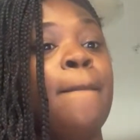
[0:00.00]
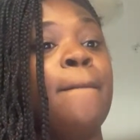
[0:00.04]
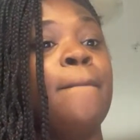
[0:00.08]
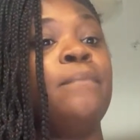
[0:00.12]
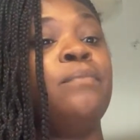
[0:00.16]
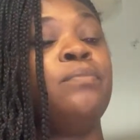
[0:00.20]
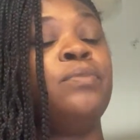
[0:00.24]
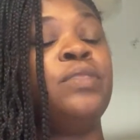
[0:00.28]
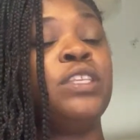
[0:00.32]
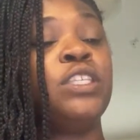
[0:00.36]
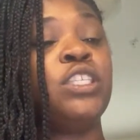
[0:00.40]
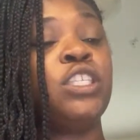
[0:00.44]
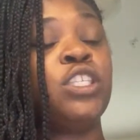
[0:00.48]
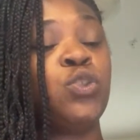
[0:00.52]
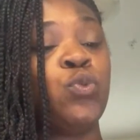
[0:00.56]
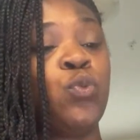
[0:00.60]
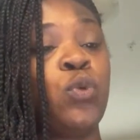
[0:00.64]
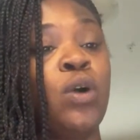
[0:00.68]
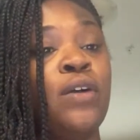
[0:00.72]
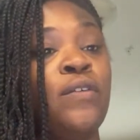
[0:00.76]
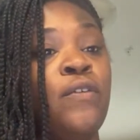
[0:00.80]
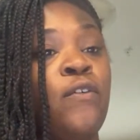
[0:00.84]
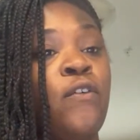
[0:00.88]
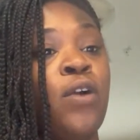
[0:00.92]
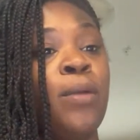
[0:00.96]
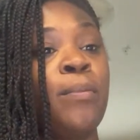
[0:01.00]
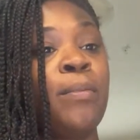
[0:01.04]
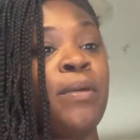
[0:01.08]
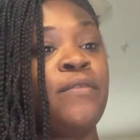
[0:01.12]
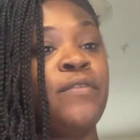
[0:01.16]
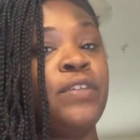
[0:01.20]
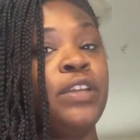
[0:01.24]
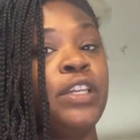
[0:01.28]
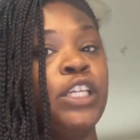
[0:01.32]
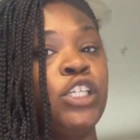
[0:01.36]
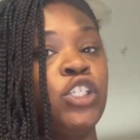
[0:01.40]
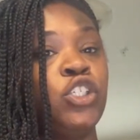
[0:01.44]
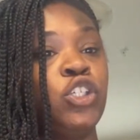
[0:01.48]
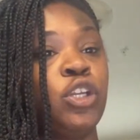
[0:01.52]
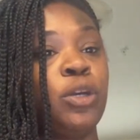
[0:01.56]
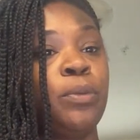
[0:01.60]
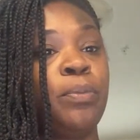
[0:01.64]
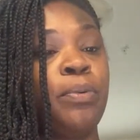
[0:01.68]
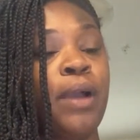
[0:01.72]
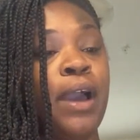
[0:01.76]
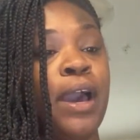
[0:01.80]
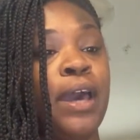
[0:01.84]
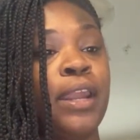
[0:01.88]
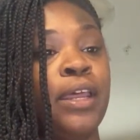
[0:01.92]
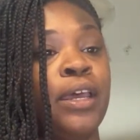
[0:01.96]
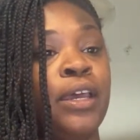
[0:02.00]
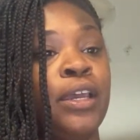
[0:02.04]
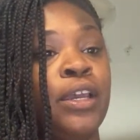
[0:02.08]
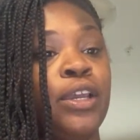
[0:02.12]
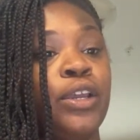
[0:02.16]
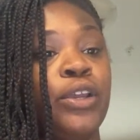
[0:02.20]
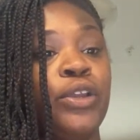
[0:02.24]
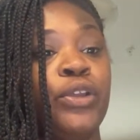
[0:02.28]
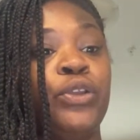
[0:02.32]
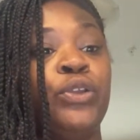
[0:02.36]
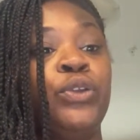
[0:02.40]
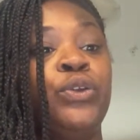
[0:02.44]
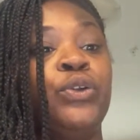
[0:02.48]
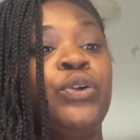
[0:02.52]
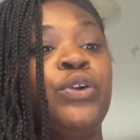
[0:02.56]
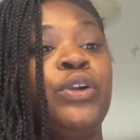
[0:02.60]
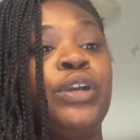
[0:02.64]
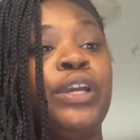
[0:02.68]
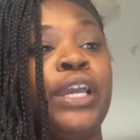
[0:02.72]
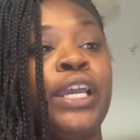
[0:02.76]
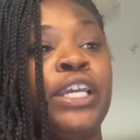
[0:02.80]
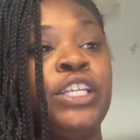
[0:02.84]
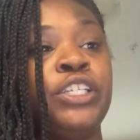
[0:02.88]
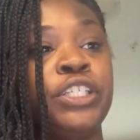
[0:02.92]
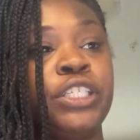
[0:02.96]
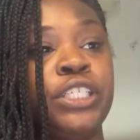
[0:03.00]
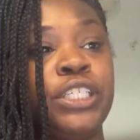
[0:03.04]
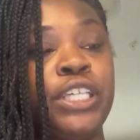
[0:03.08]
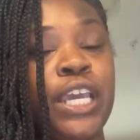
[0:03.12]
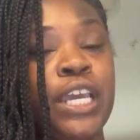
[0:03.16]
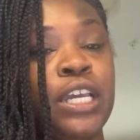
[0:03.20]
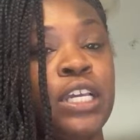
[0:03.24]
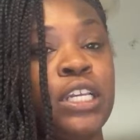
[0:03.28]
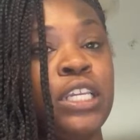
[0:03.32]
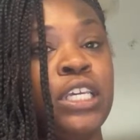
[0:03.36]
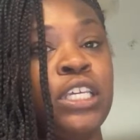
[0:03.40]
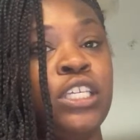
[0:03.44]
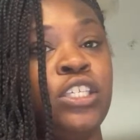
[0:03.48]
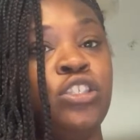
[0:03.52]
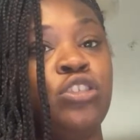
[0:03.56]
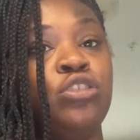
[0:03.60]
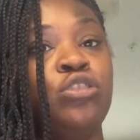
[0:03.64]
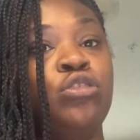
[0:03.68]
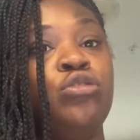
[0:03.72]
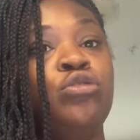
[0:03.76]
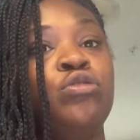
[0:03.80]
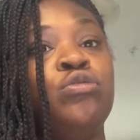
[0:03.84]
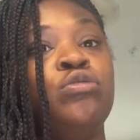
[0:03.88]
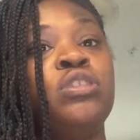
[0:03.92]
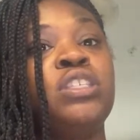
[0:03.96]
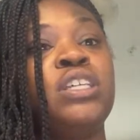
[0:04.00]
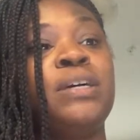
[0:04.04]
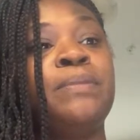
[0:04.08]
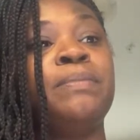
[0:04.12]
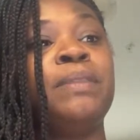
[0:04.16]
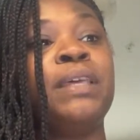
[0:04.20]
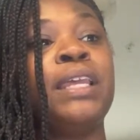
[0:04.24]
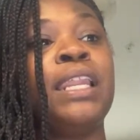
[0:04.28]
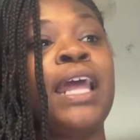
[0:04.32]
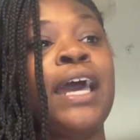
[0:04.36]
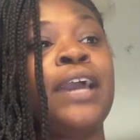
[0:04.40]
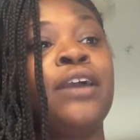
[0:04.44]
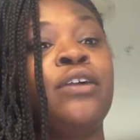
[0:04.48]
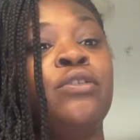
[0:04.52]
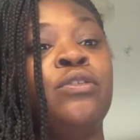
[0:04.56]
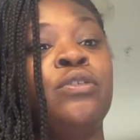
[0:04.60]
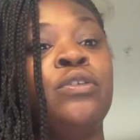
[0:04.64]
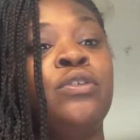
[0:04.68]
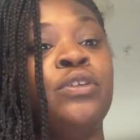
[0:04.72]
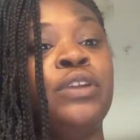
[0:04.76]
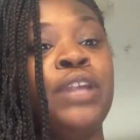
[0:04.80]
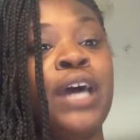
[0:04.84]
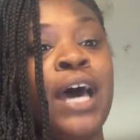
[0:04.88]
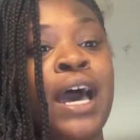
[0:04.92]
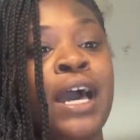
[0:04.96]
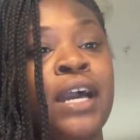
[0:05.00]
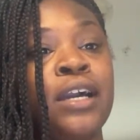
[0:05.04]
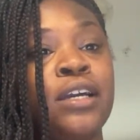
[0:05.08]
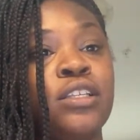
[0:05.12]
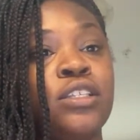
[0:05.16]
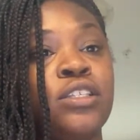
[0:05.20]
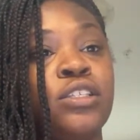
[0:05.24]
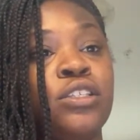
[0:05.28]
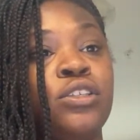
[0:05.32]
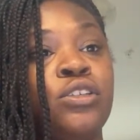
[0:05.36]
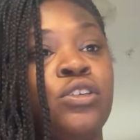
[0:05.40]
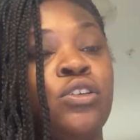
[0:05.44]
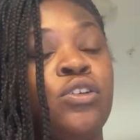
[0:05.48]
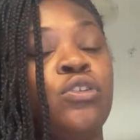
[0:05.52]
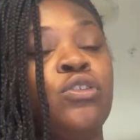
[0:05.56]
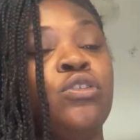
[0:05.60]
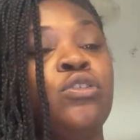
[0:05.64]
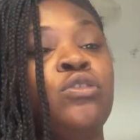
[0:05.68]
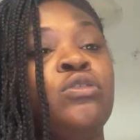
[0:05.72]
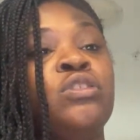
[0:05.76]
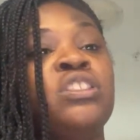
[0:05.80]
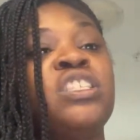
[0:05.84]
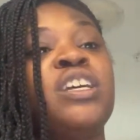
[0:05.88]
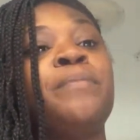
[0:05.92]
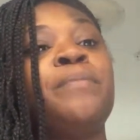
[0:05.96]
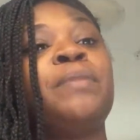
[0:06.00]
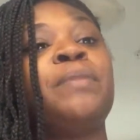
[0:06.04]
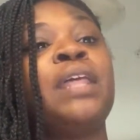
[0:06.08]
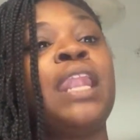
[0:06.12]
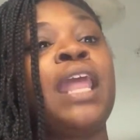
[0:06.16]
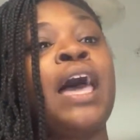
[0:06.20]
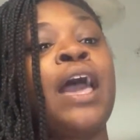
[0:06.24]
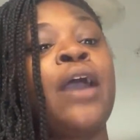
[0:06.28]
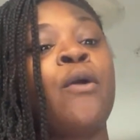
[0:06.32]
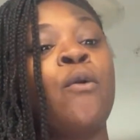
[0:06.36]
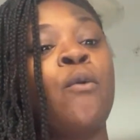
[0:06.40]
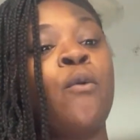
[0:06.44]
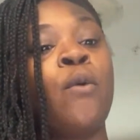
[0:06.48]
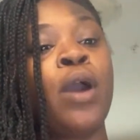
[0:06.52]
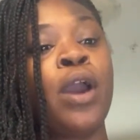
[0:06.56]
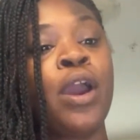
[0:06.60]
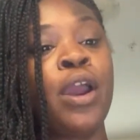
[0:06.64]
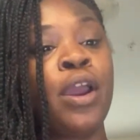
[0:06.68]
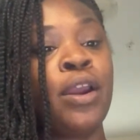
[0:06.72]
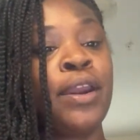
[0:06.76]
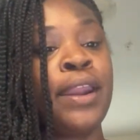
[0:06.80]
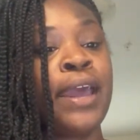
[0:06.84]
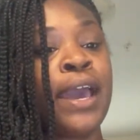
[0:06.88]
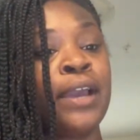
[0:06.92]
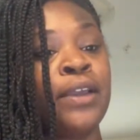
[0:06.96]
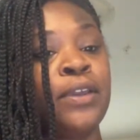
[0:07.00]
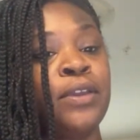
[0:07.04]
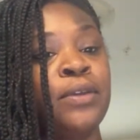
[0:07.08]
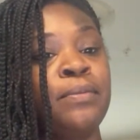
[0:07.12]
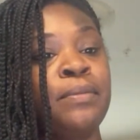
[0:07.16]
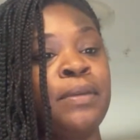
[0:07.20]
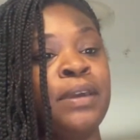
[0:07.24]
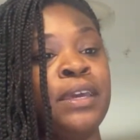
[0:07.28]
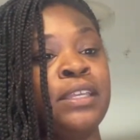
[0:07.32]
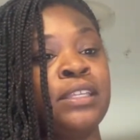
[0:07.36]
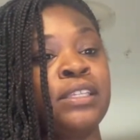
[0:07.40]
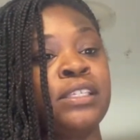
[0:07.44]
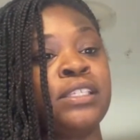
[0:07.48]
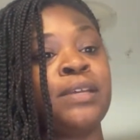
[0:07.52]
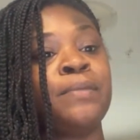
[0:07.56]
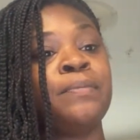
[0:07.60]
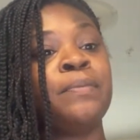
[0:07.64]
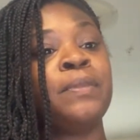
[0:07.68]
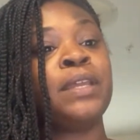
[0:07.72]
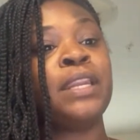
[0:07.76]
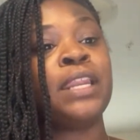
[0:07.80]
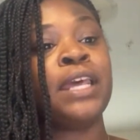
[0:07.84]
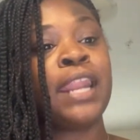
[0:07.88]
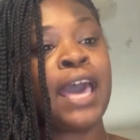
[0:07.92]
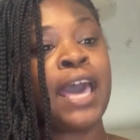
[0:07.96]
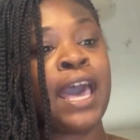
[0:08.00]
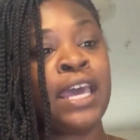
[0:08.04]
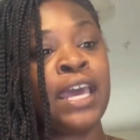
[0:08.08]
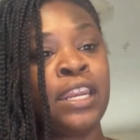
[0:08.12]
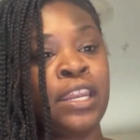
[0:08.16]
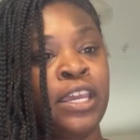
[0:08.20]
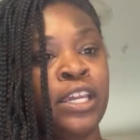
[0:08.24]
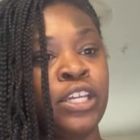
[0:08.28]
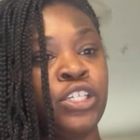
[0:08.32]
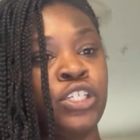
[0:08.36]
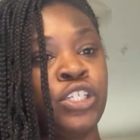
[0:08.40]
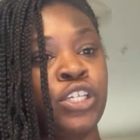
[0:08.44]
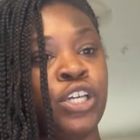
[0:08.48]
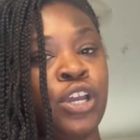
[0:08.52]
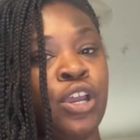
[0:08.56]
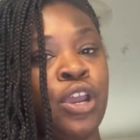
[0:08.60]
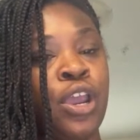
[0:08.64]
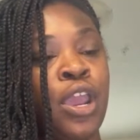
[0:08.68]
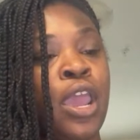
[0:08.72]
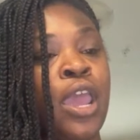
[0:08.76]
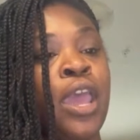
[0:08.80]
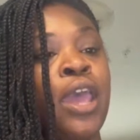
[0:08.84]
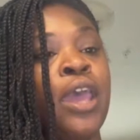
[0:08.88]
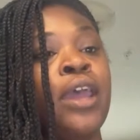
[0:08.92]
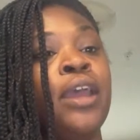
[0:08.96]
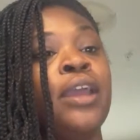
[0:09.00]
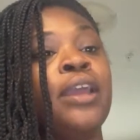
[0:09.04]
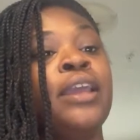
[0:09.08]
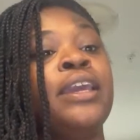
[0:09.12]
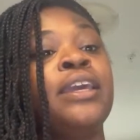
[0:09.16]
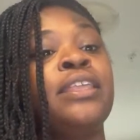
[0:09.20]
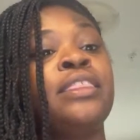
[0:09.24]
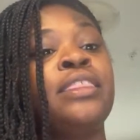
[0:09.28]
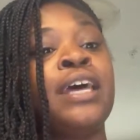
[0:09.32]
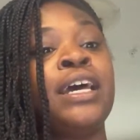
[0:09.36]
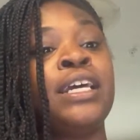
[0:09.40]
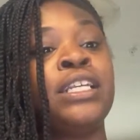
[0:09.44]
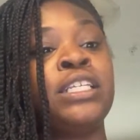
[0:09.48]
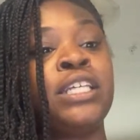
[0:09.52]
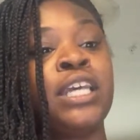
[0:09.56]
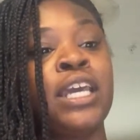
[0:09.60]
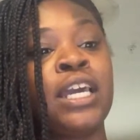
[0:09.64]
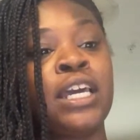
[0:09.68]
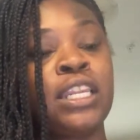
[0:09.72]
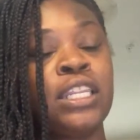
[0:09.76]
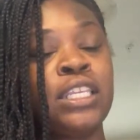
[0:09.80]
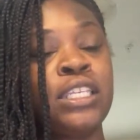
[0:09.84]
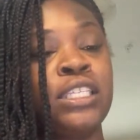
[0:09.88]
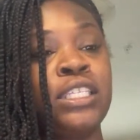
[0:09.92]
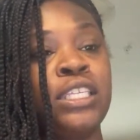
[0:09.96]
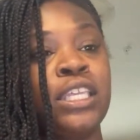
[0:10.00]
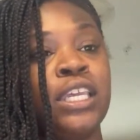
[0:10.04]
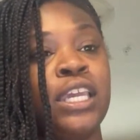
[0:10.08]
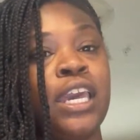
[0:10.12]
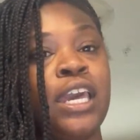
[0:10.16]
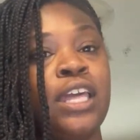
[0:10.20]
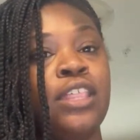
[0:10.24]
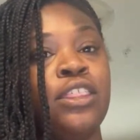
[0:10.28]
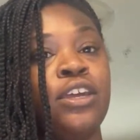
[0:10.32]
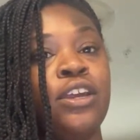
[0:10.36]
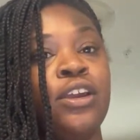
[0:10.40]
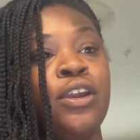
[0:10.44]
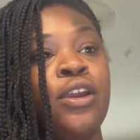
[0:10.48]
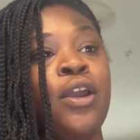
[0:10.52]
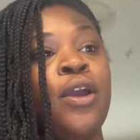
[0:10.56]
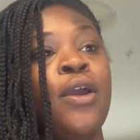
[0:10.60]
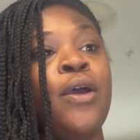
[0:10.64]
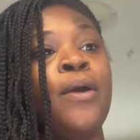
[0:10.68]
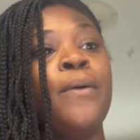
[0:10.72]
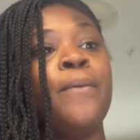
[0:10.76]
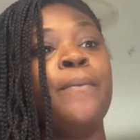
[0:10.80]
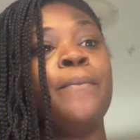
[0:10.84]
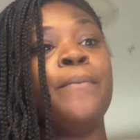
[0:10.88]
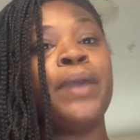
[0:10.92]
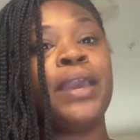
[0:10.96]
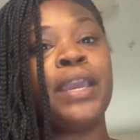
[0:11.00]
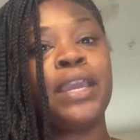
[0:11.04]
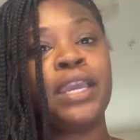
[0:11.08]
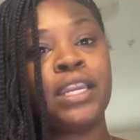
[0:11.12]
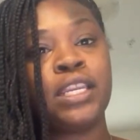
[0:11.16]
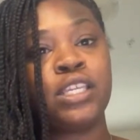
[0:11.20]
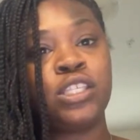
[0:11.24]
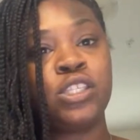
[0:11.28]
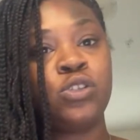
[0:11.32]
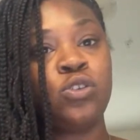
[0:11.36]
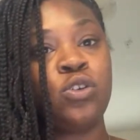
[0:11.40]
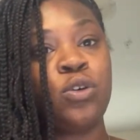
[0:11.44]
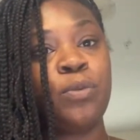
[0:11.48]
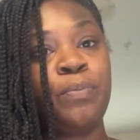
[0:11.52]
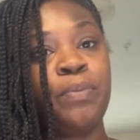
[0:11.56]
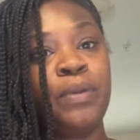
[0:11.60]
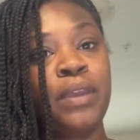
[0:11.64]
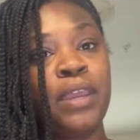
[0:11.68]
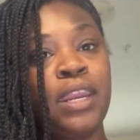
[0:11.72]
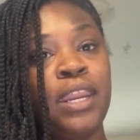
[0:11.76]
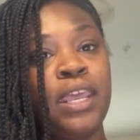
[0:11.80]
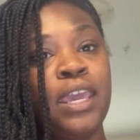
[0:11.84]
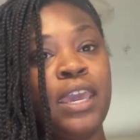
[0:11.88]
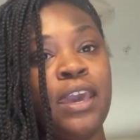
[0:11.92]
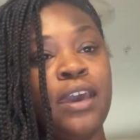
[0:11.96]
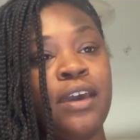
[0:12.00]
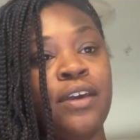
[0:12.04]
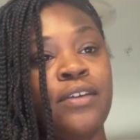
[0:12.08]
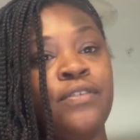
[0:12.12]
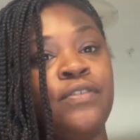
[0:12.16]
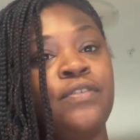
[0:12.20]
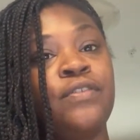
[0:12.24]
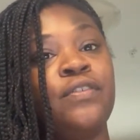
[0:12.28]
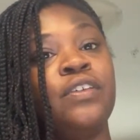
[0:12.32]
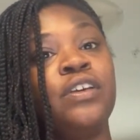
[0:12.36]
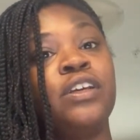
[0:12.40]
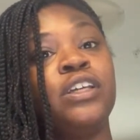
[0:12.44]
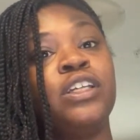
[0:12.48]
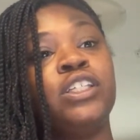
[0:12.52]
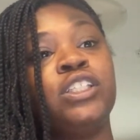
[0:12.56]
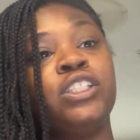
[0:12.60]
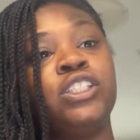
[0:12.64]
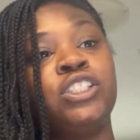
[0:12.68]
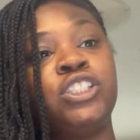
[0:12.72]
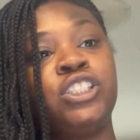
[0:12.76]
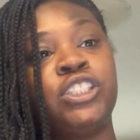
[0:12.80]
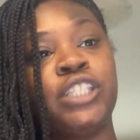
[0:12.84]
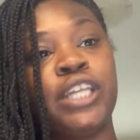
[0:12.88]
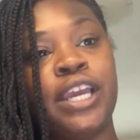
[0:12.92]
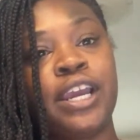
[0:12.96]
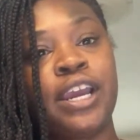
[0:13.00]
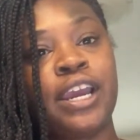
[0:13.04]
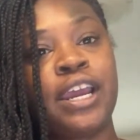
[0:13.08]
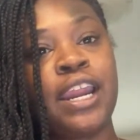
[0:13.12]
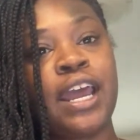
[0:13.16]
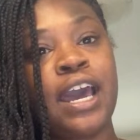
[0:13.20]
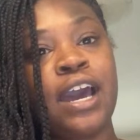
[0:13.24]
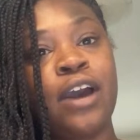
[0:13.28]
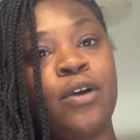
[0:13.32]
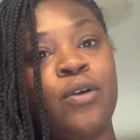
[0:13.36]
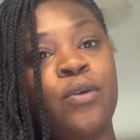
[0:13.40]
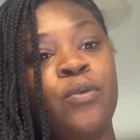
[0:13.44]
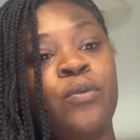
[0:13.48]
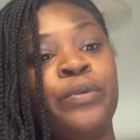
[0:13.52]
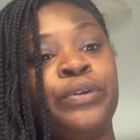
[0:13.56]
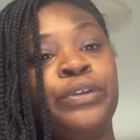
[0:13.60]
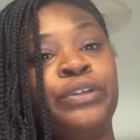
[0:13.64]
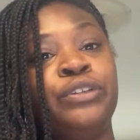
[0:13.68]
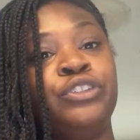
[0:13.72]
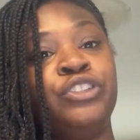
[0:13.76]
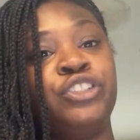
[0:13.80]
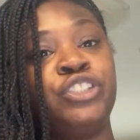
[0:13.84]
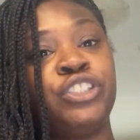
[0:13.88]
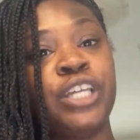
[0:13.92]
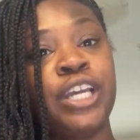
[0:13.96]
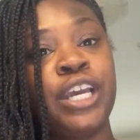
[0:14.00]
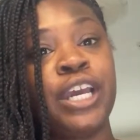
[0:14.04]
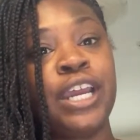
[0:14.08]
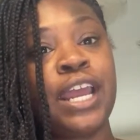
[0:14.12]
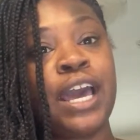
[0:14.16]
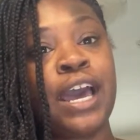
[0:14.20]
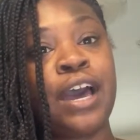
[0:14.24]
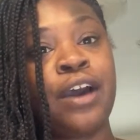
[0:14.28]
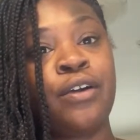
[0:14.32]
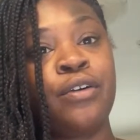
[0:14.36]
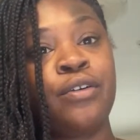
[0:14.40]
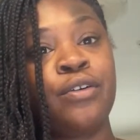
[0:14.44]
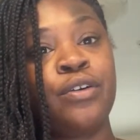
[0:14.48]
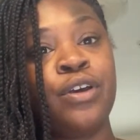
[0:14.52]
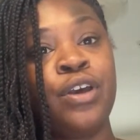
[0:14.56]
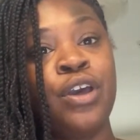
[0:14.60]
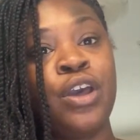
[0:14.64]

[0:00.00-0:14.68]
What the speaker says: this is one form of a digital product. You create your checklist, you use something like Google Docs, you'll use something like Word document, something of that nature. Get that checklist together, make it into a PDF, share it out. When you share it out,